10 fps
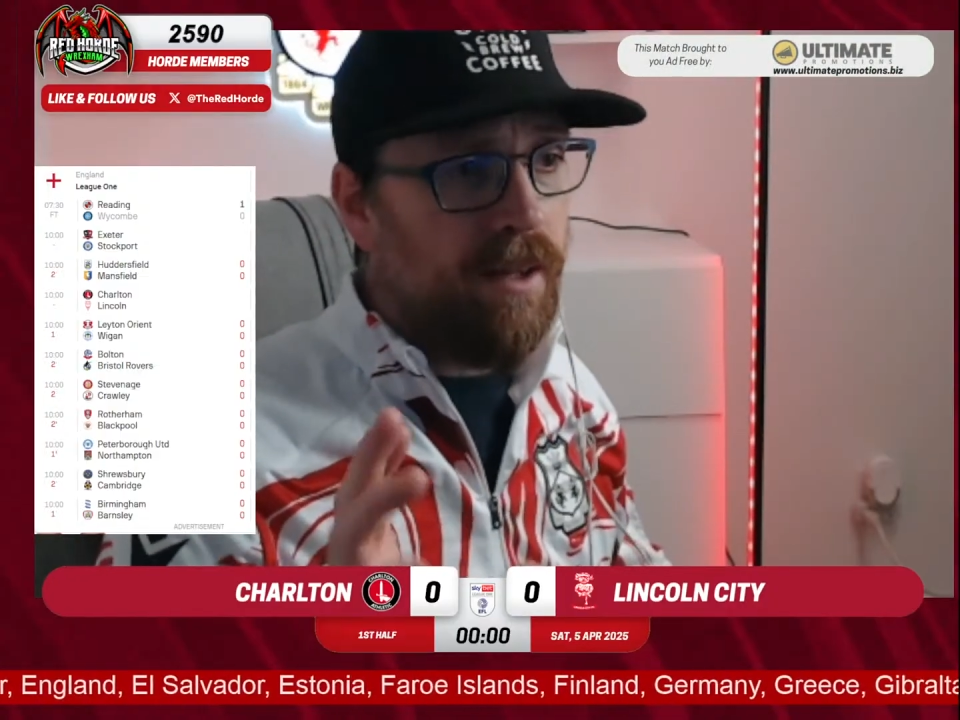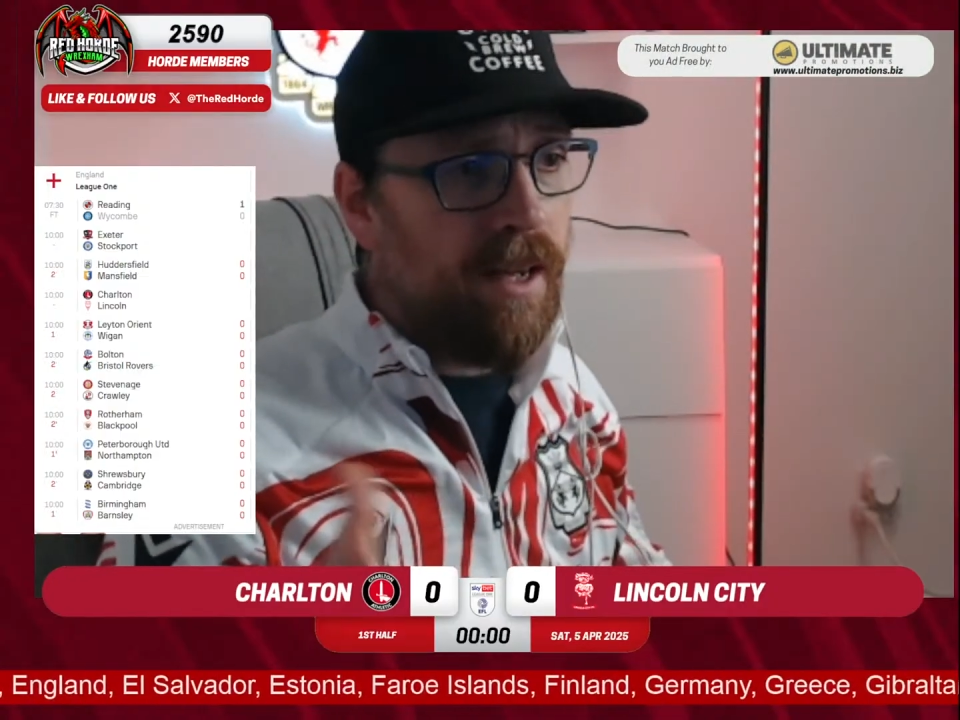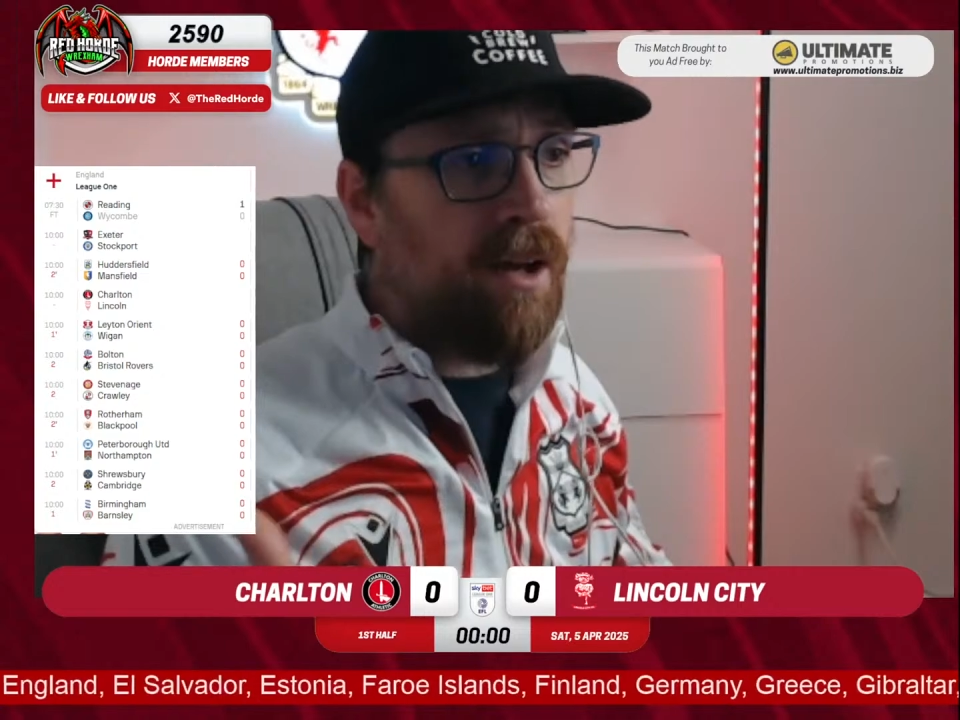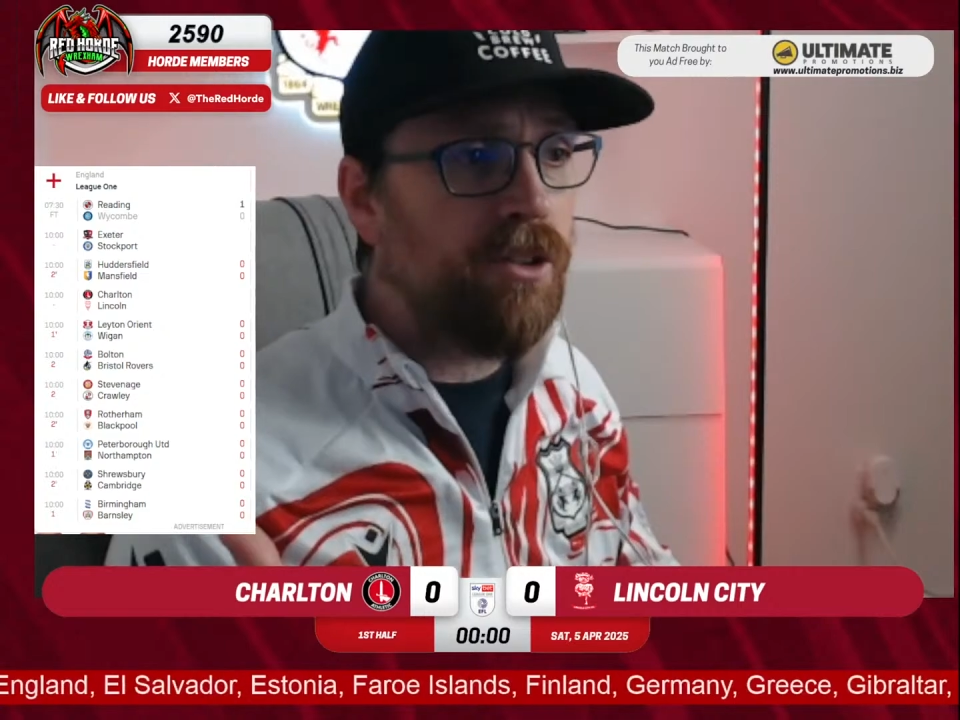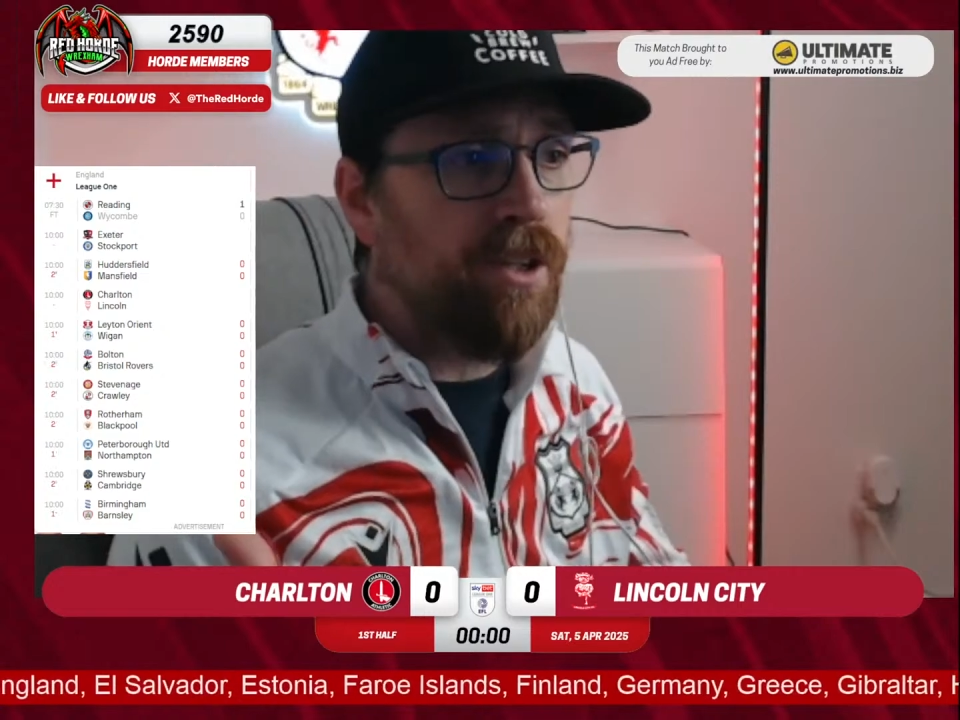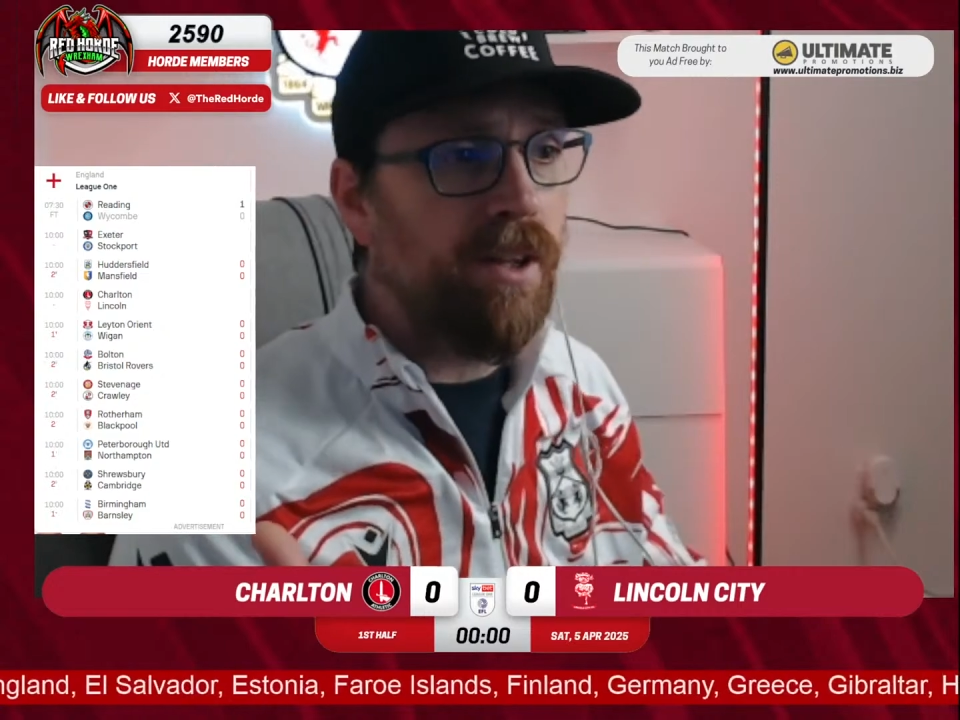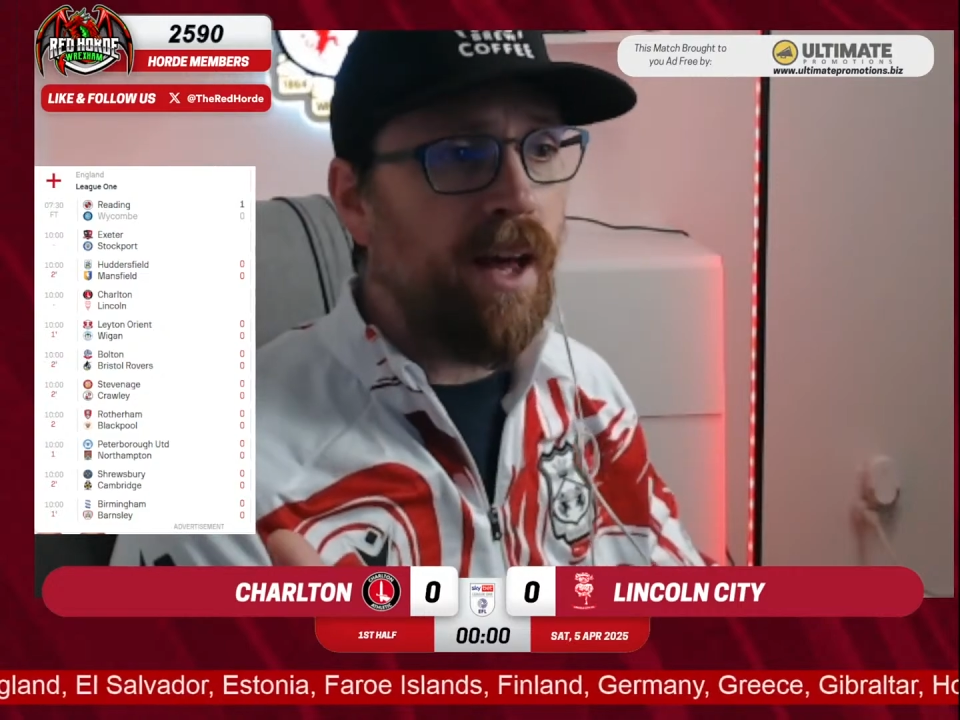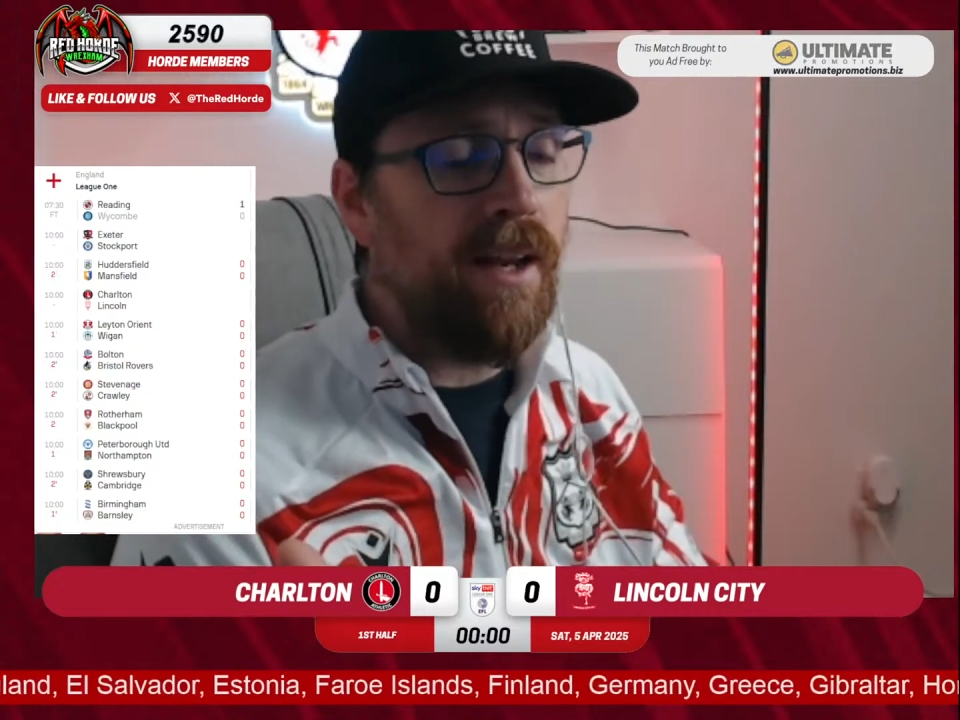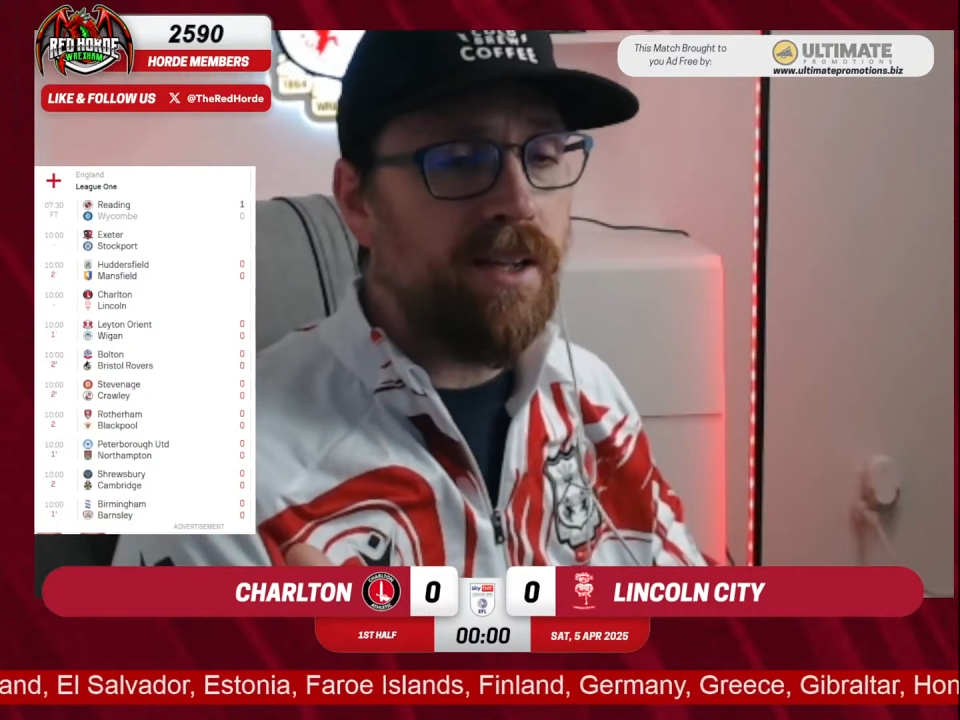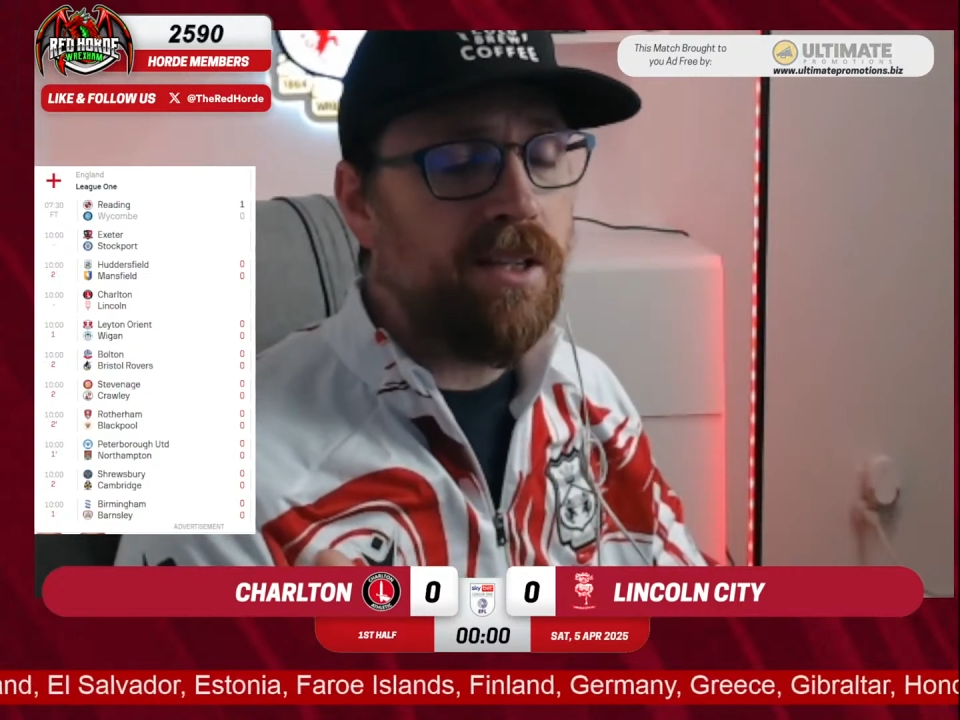the counter to
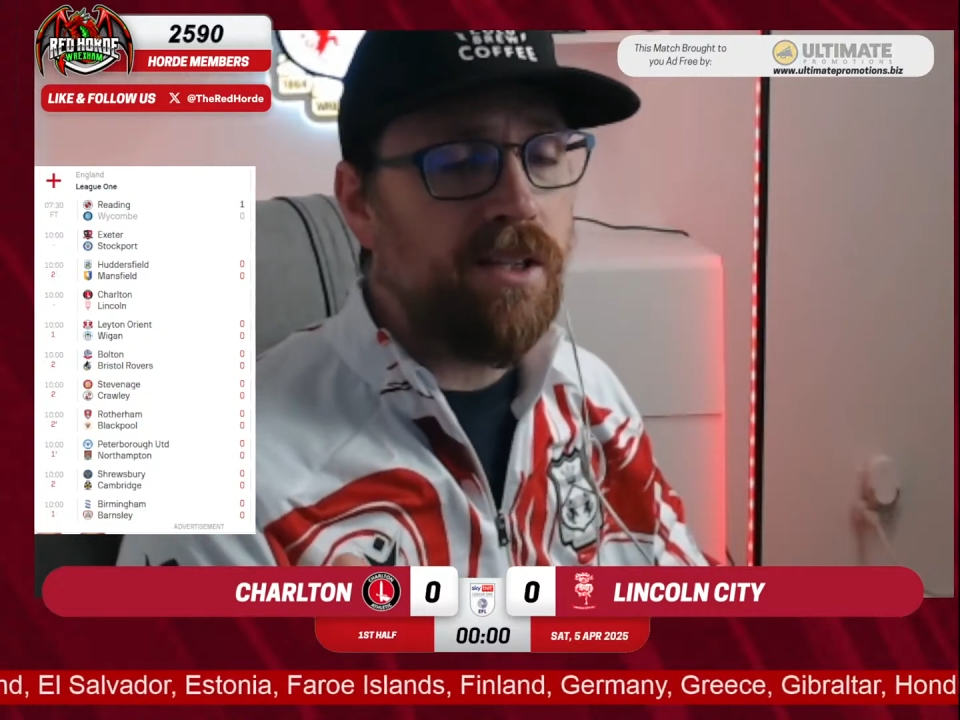that is